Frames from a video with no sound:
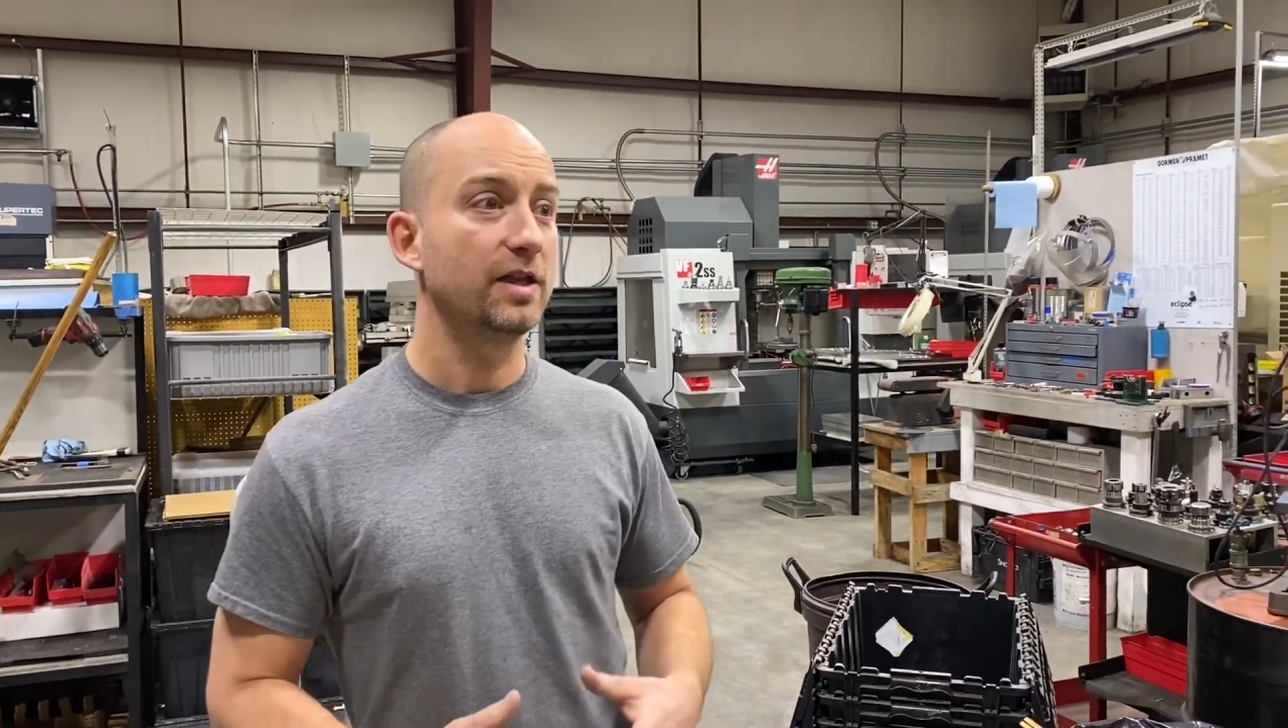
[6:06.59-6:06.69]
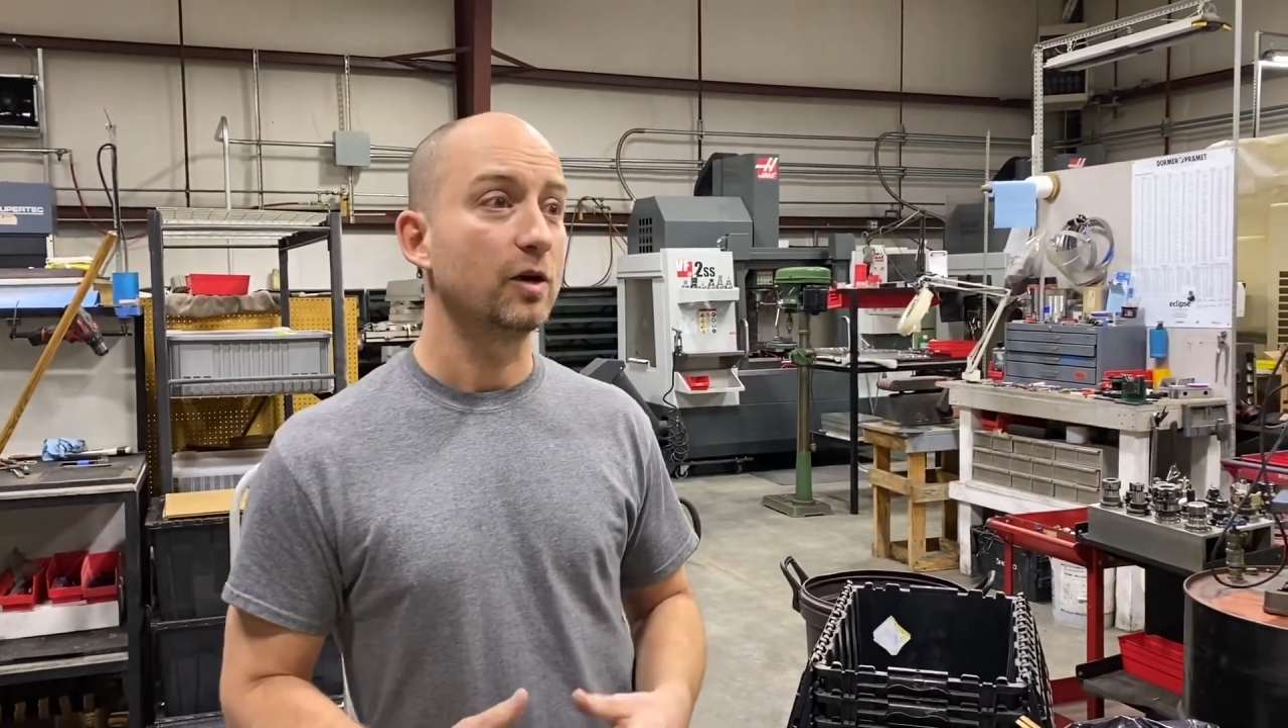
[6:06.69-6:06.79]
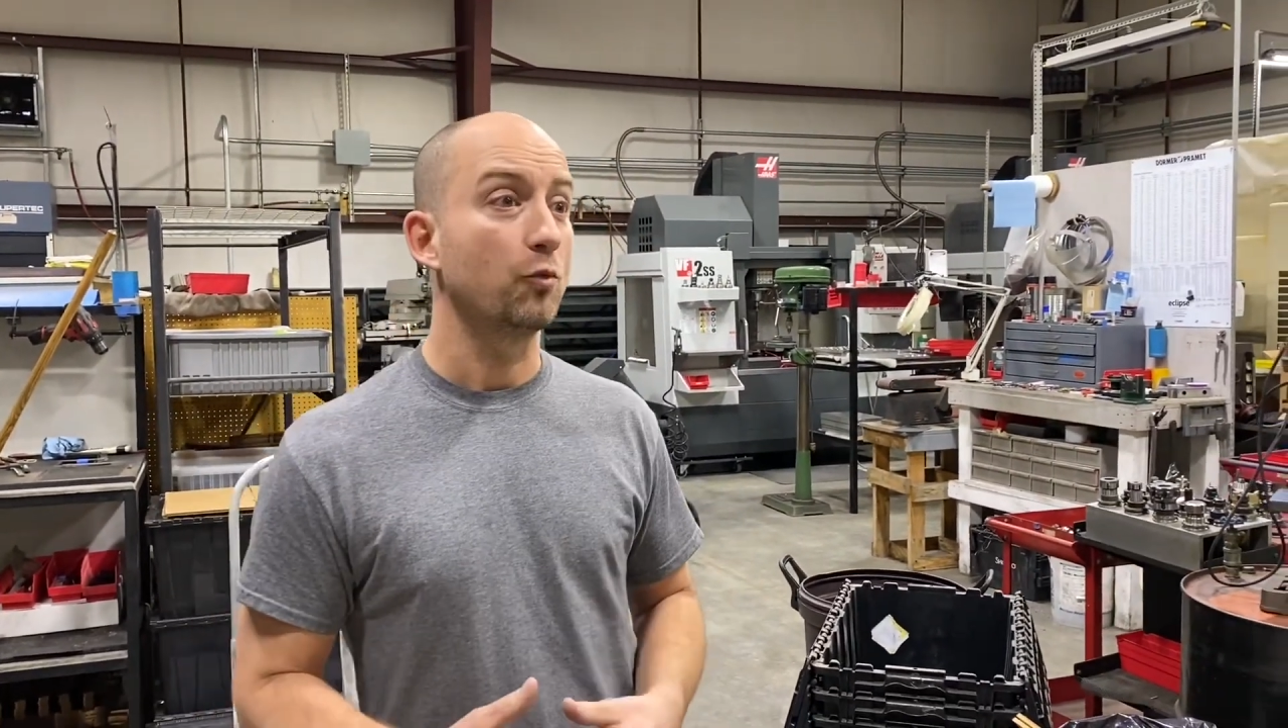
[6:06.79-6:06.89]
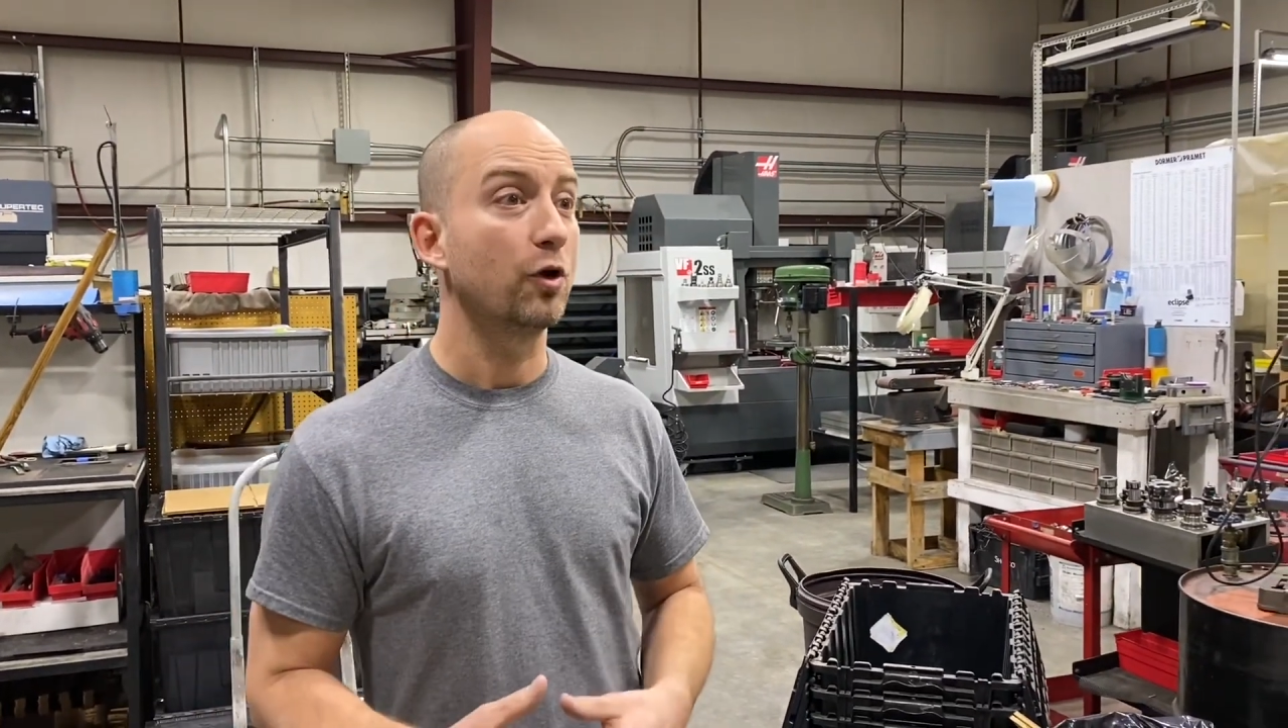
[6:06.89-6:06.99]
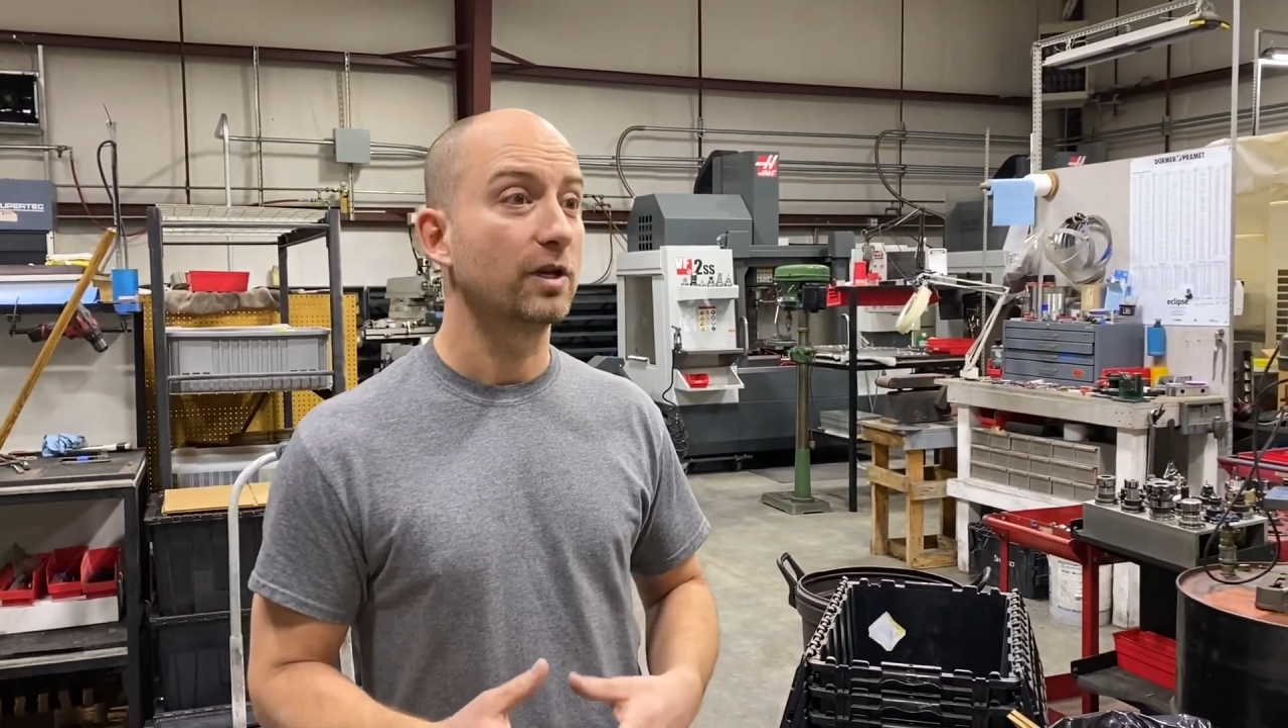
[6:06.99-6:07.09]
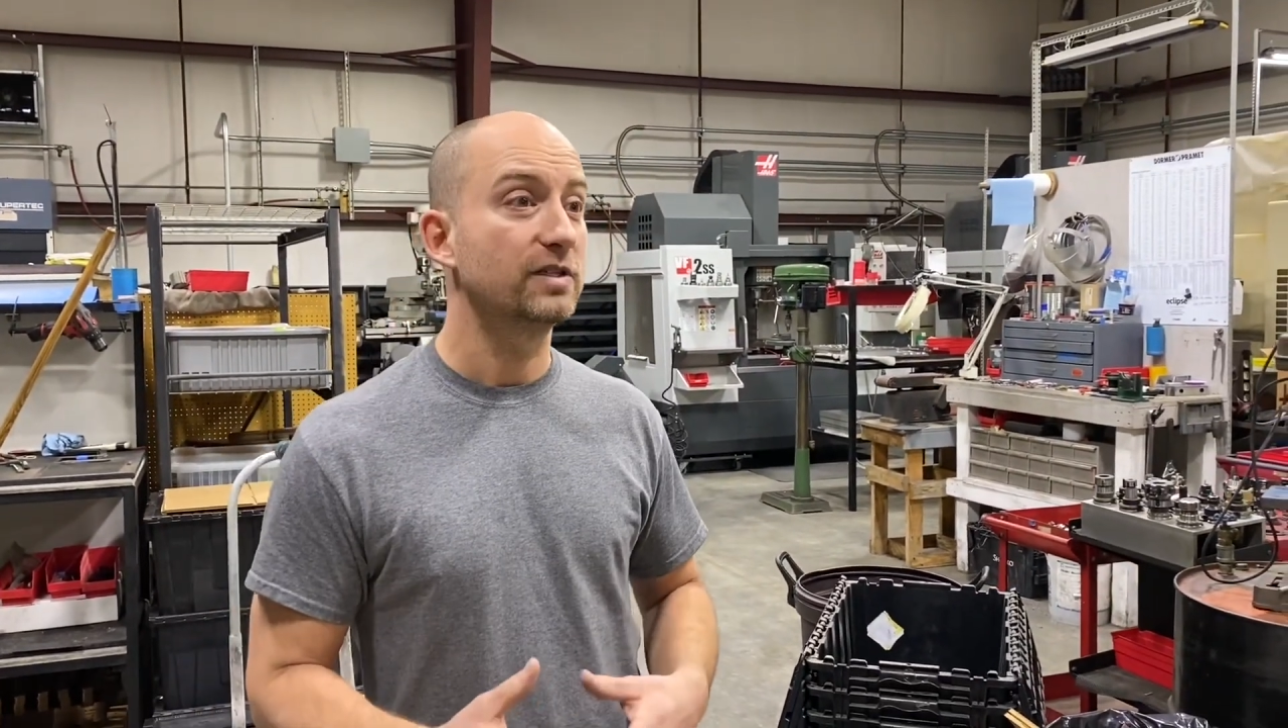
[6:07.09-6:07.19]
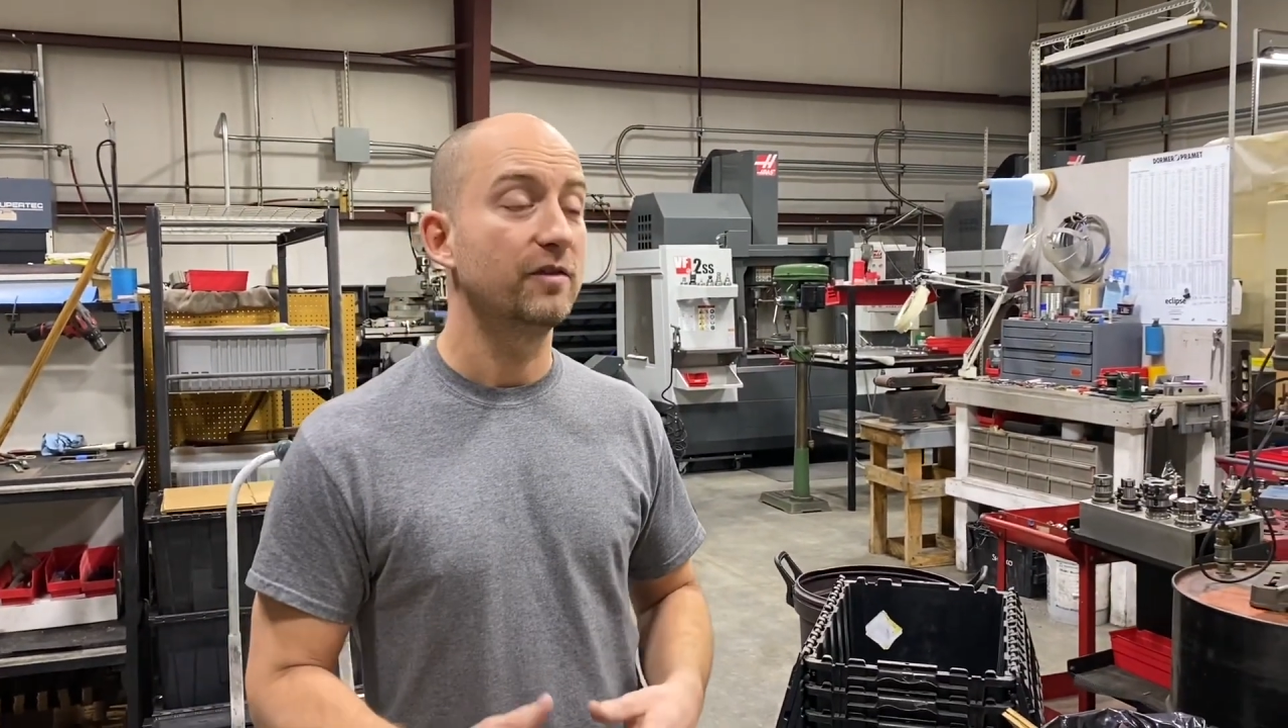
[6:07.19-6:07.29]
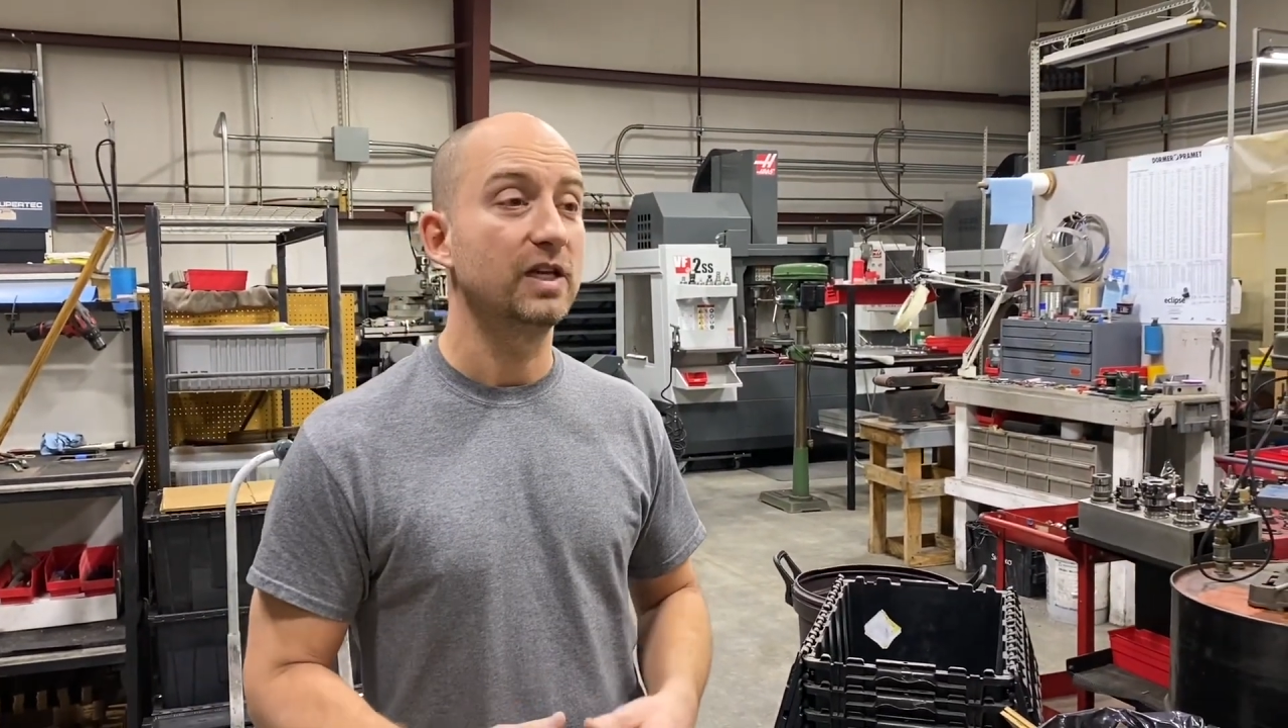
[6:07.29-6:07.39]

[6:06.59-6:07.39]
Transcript: our productivity